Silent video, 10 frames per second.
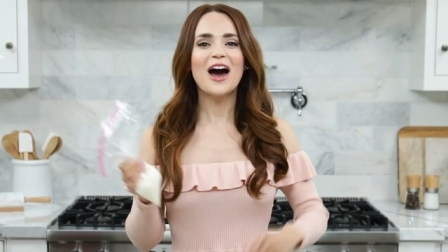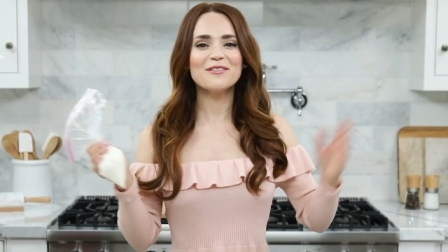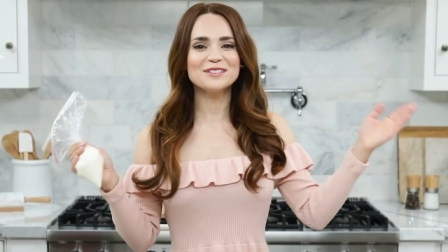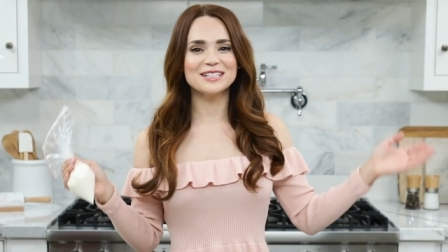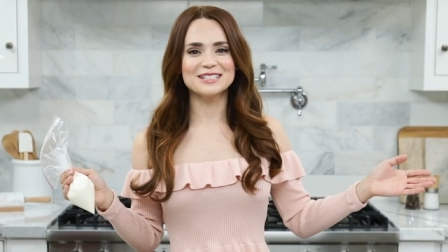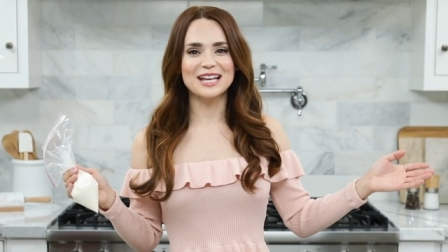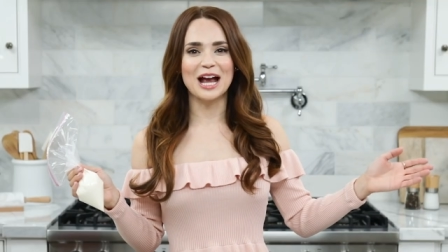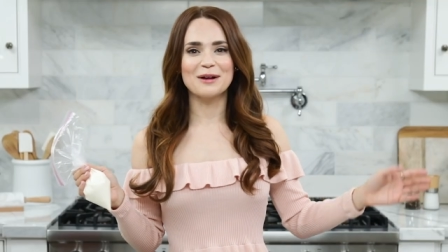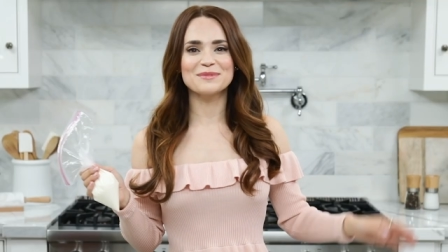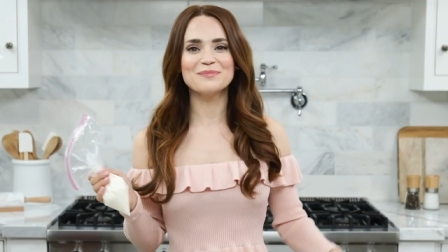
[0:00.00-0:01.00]

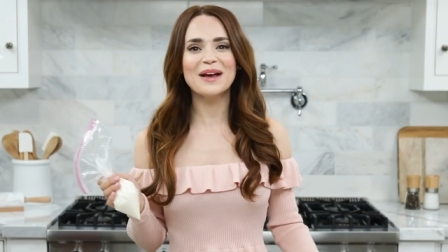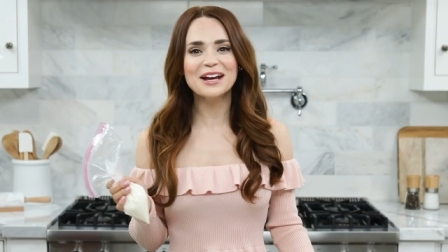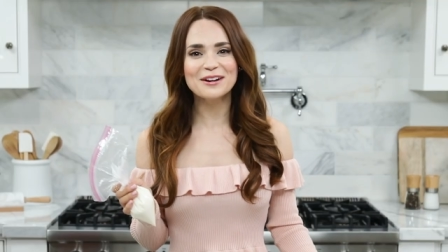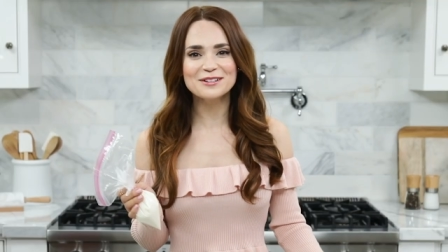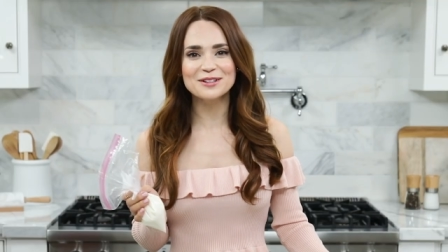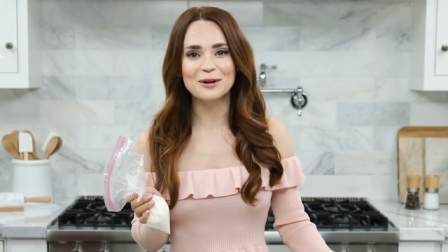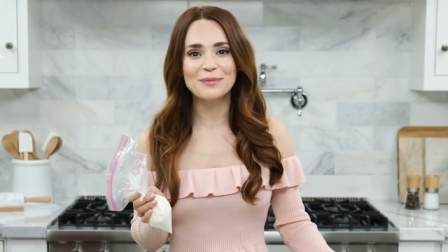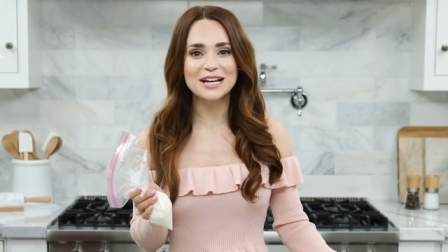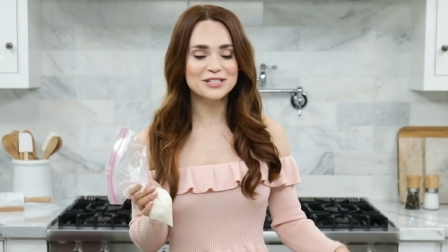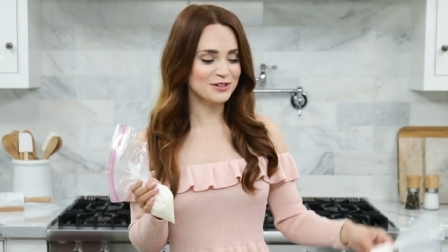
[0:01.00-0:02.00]
Oftentimes, bakers or
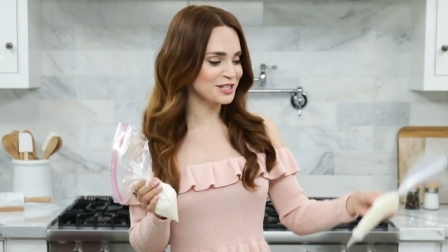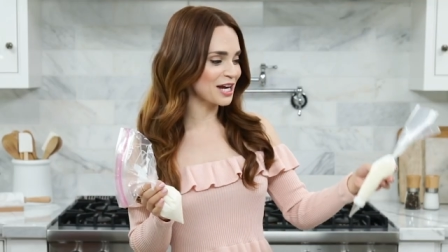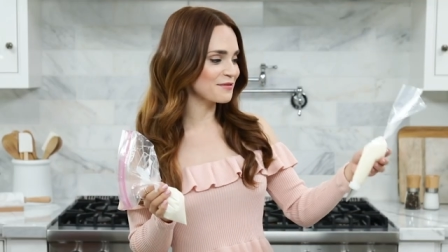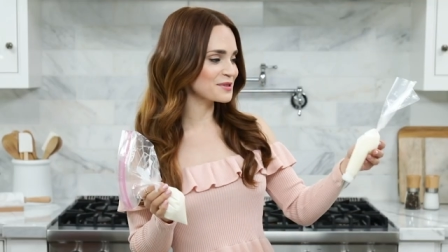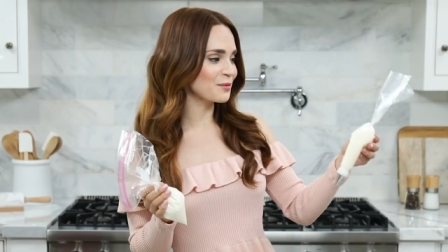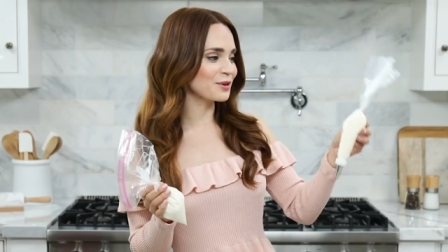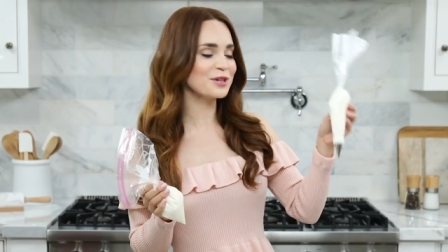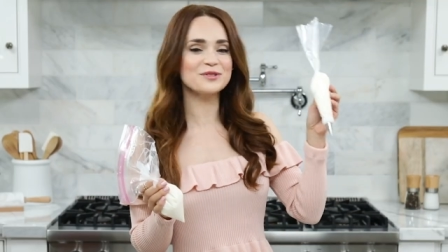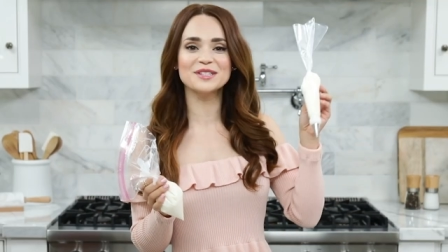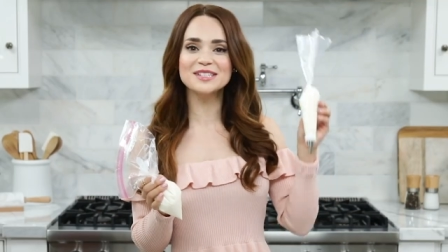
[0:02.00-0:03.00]
pastry chefs will
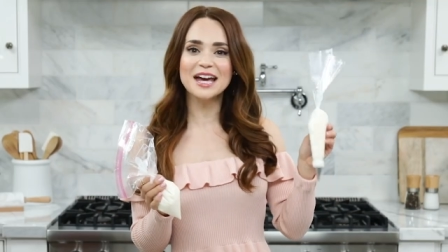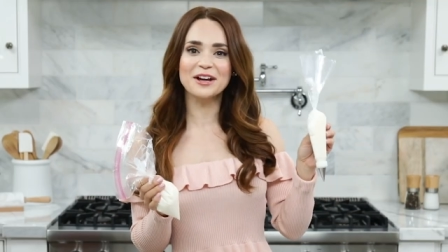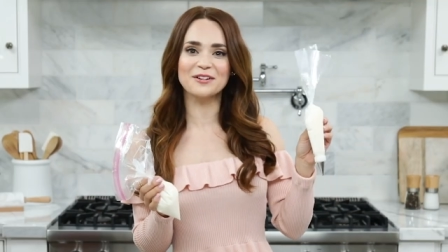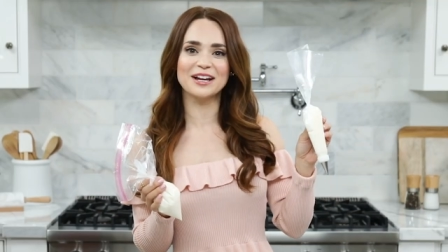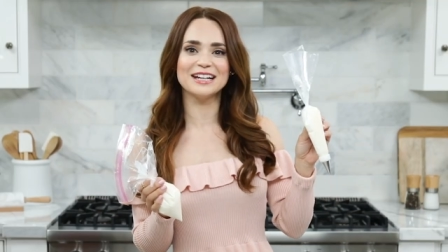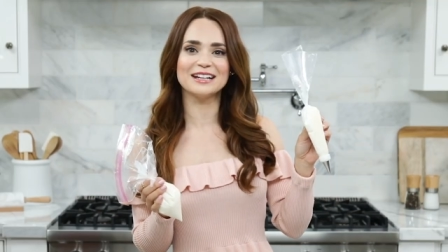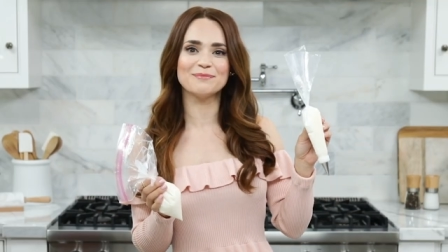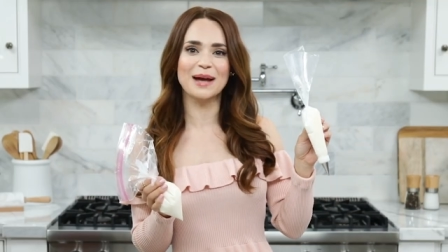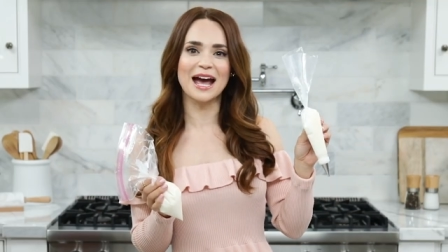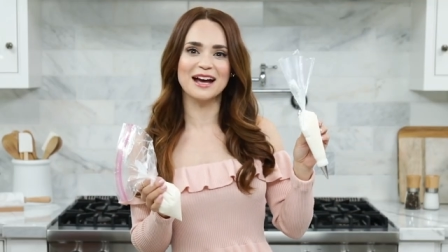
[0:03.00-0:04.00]
use decorating
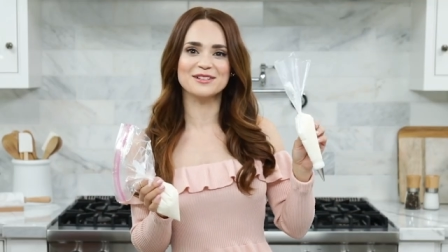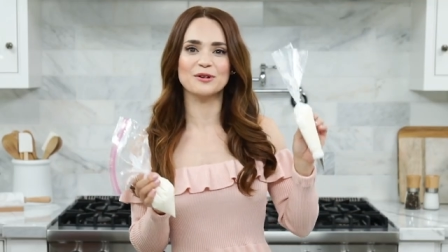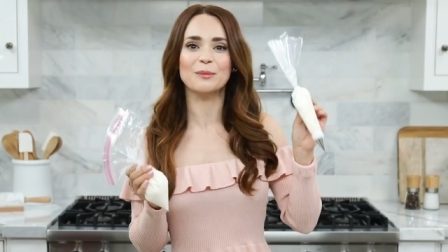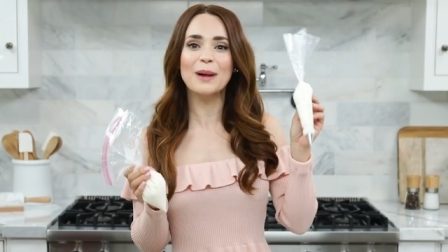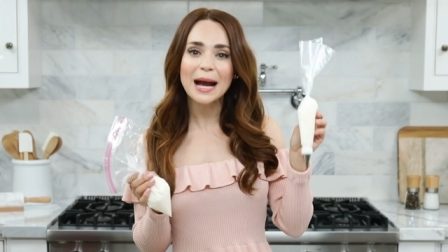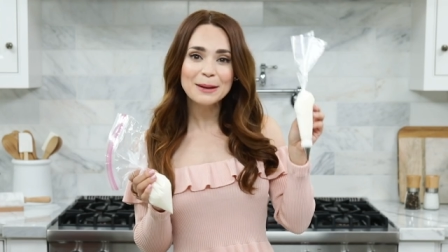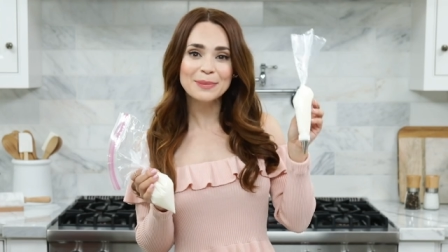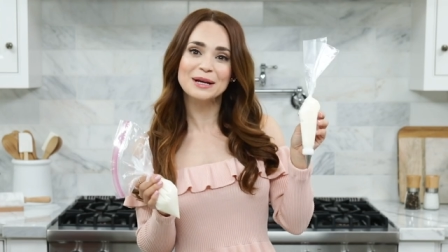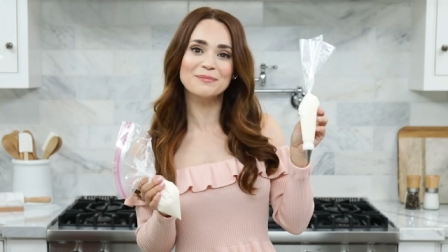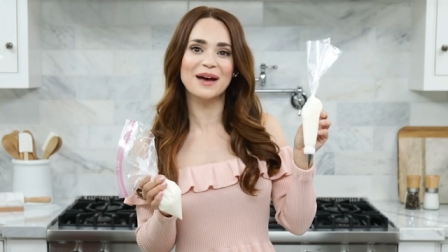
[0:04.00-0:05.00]
bags or
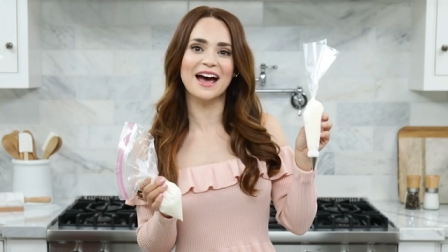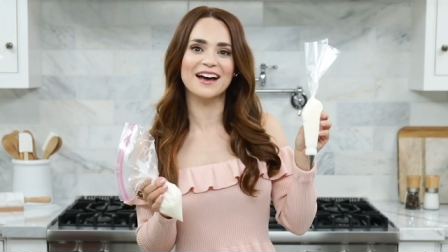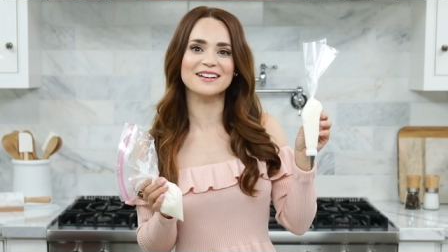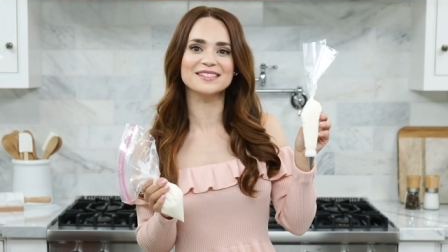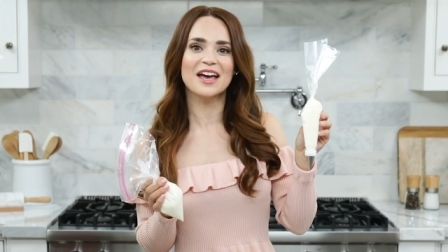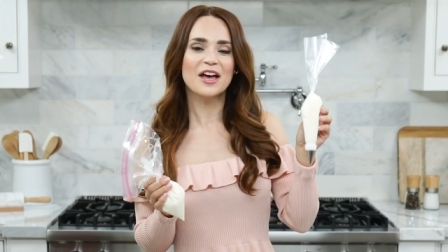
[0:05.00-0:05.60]
piping bags.